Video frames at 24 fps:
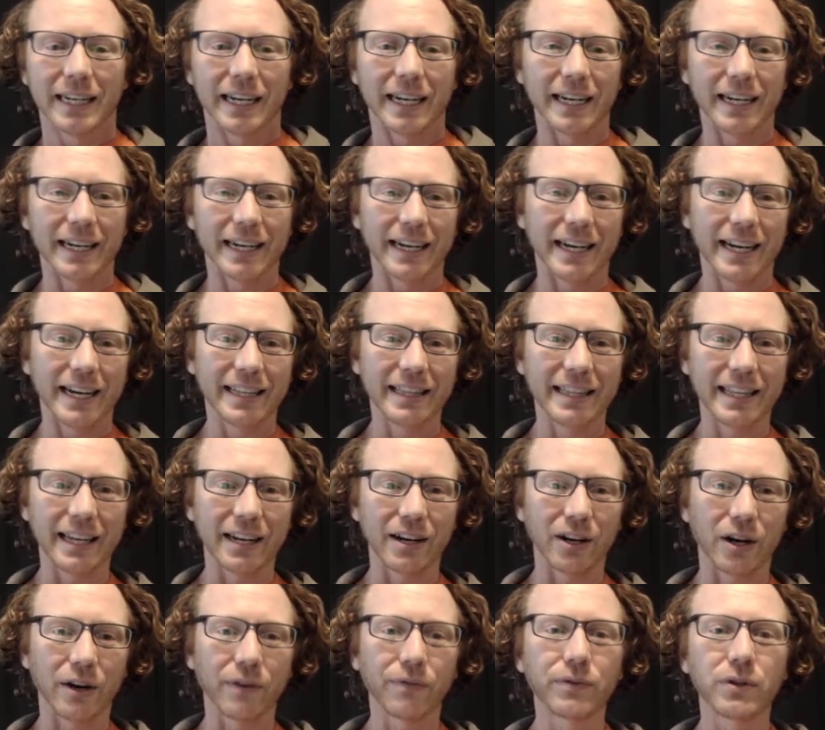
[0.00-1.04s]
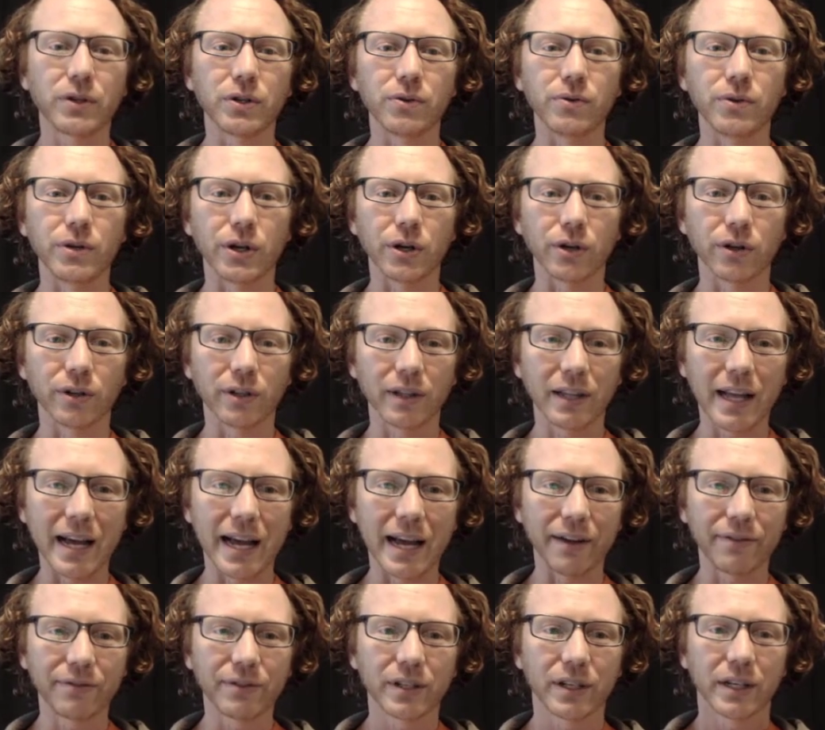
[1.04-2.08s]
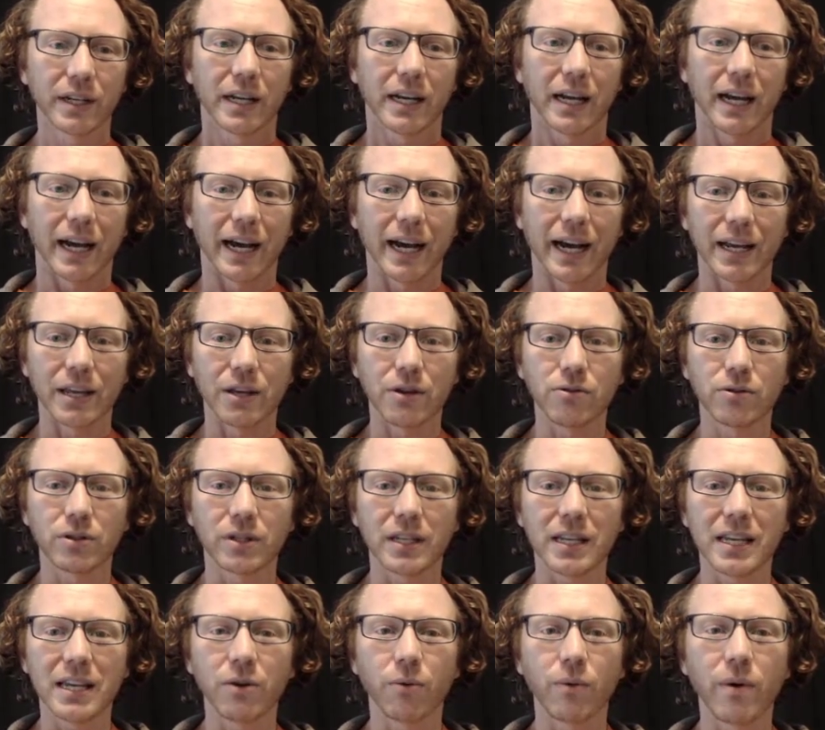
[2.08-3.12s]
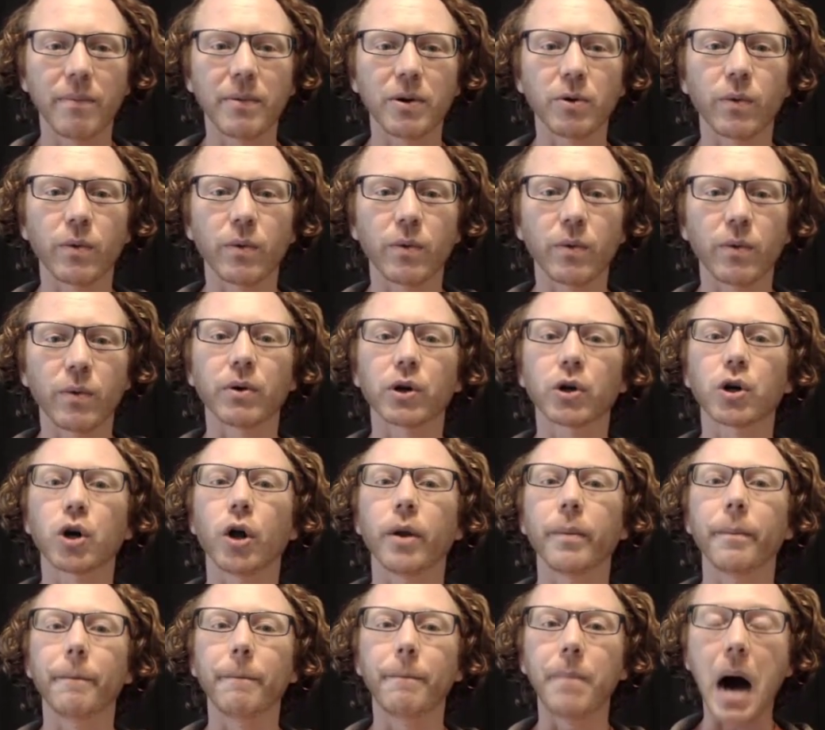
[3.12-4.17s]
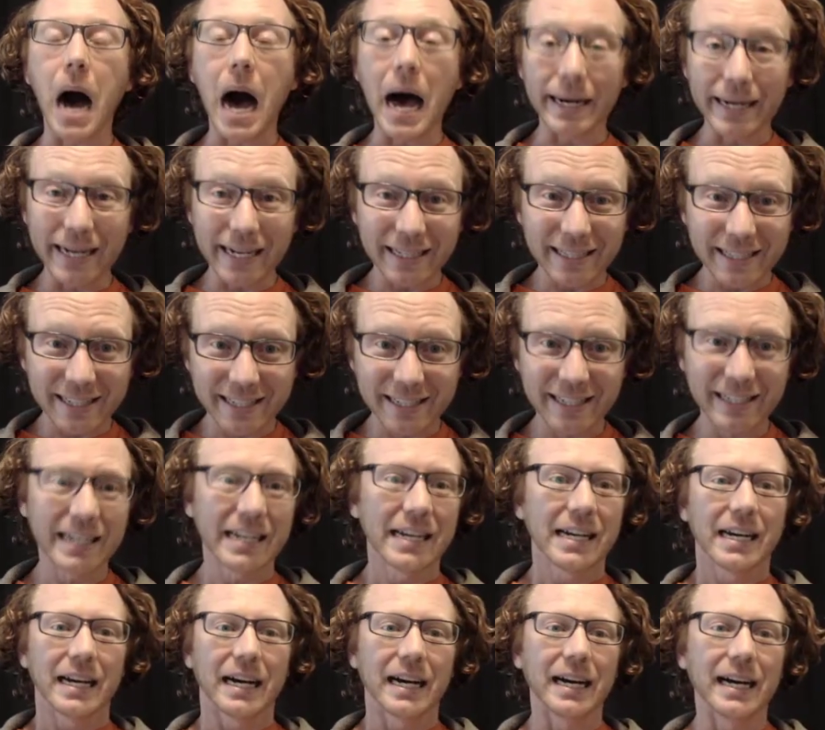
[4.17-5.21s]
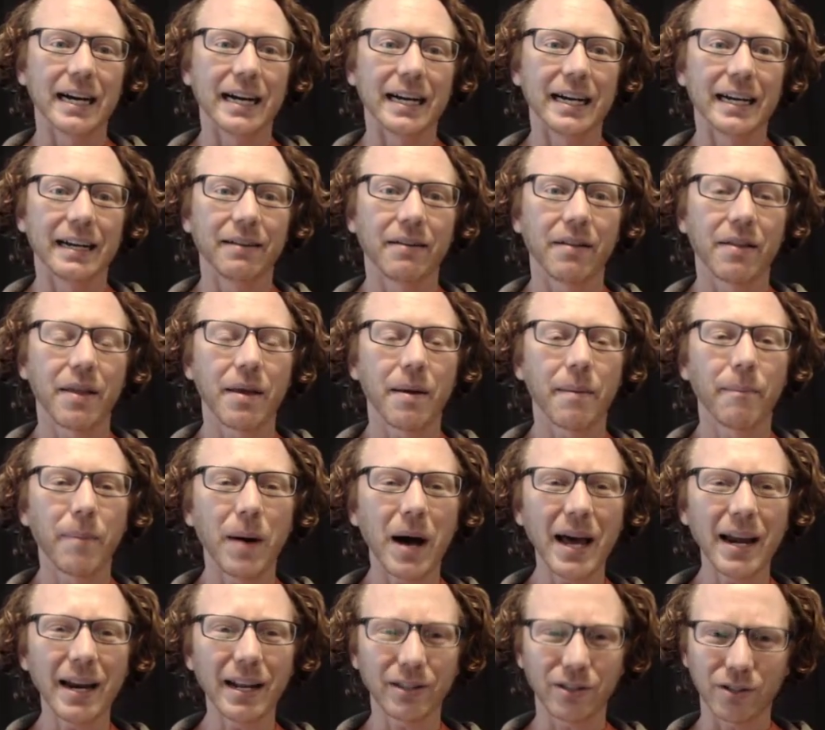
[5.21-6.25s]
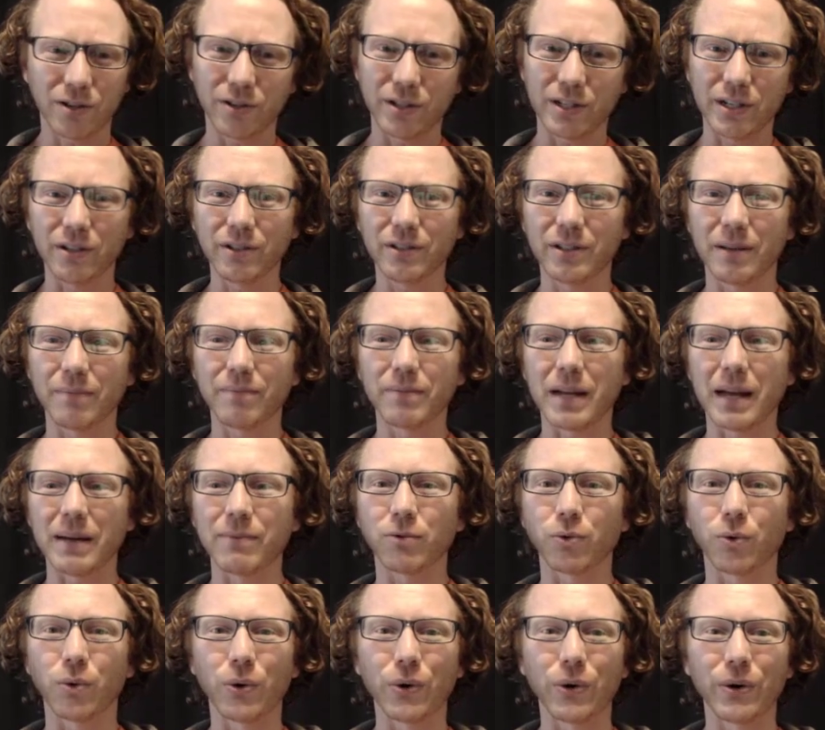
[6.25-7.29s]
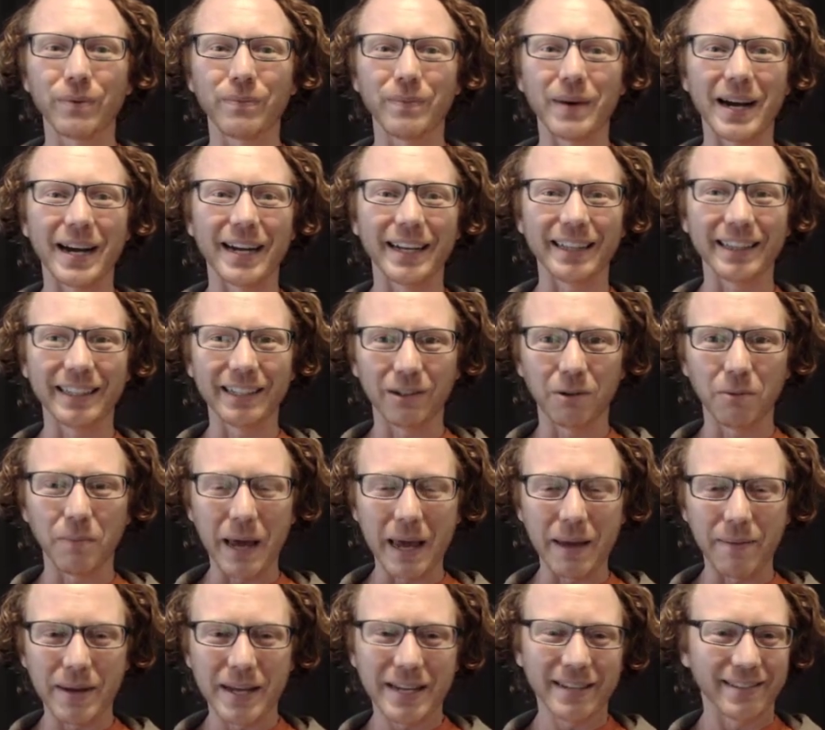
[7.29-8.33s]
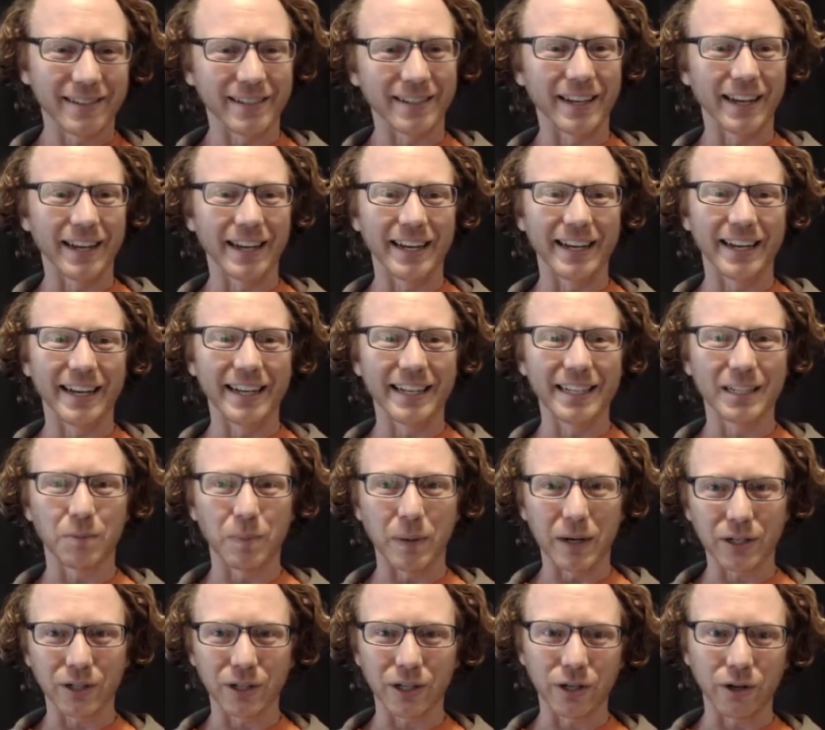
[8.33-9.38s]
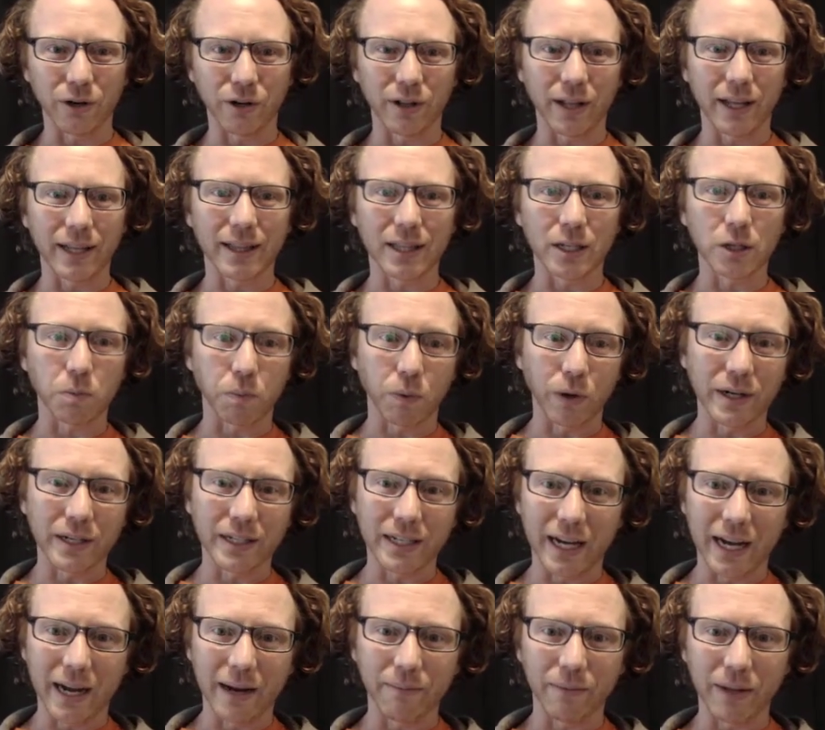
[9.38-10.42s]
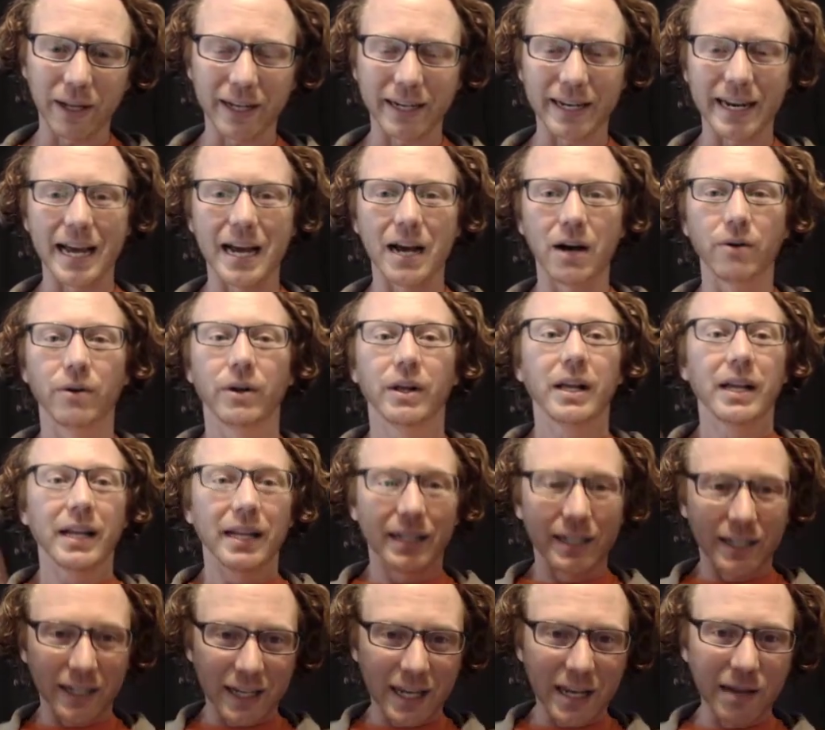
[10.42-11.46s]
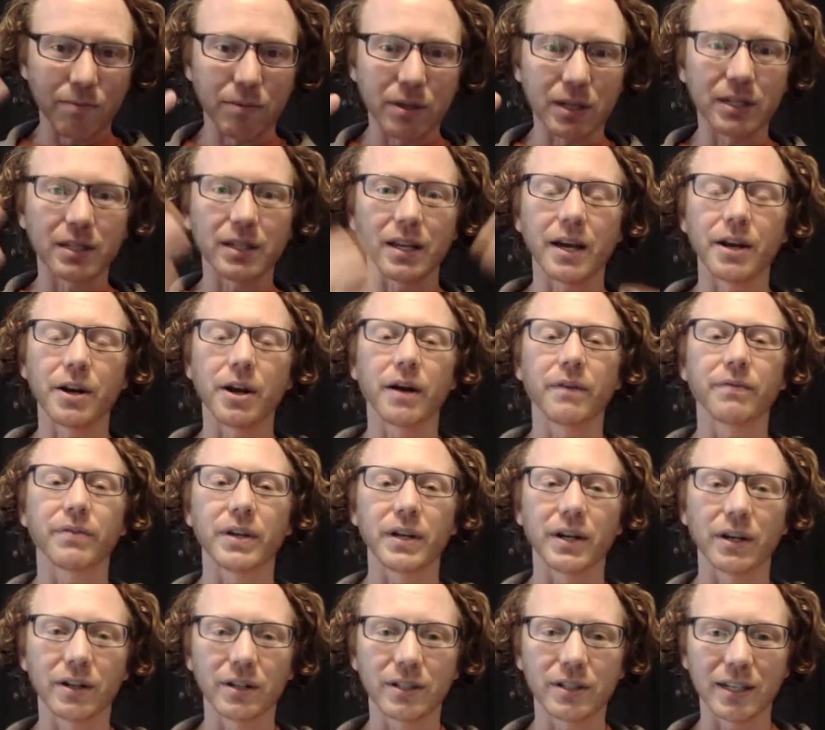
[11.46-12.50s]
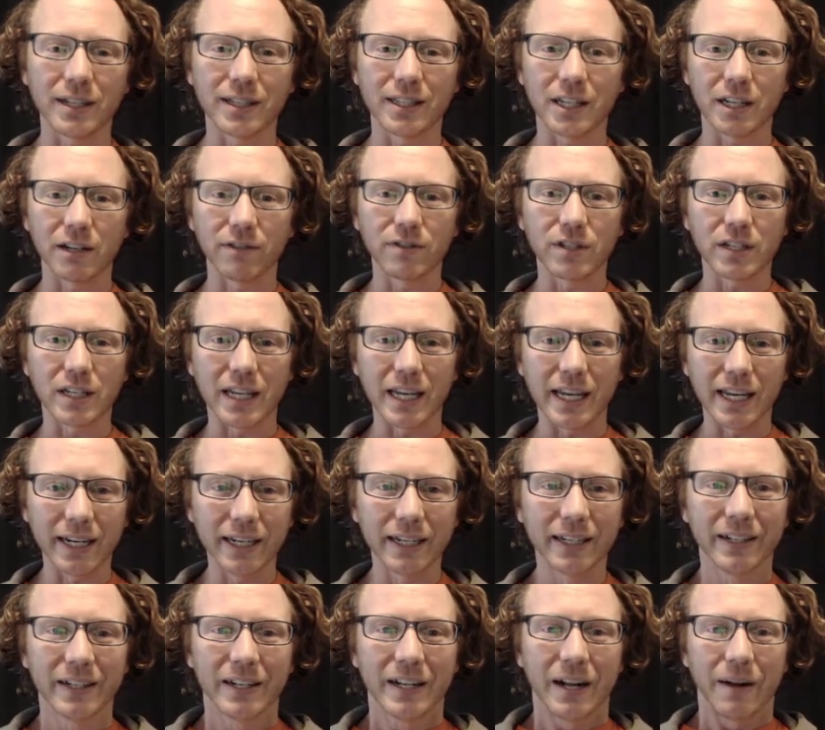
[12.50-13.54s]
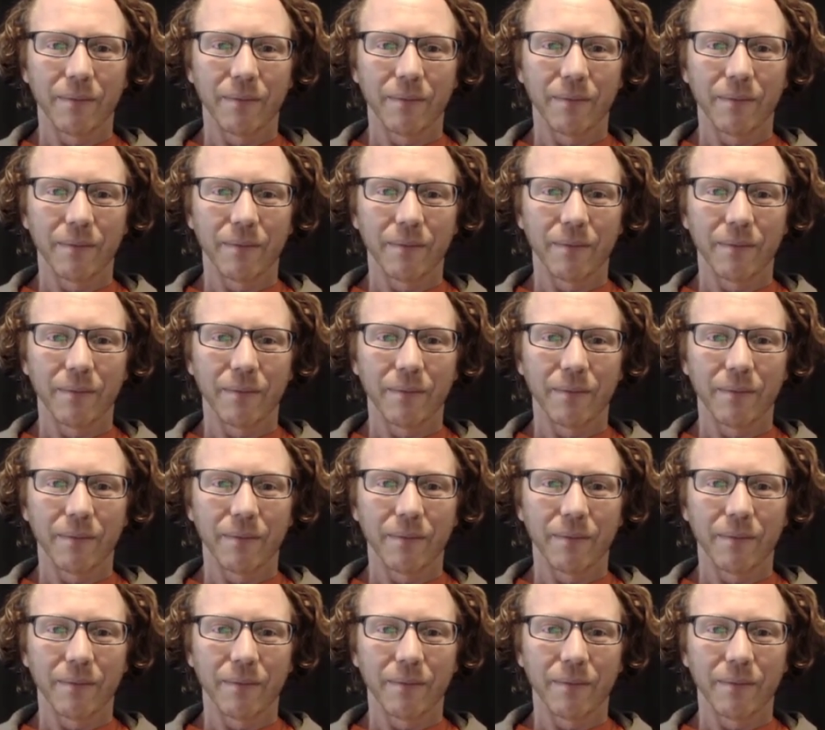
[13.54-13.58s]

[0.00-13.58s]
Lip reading: And then off to your left, you see women wearing what are called bonnets. Bonnets are still sometimes worn by little babies, especially during like the springtime, like now, to keep the sun off their sensitive skin.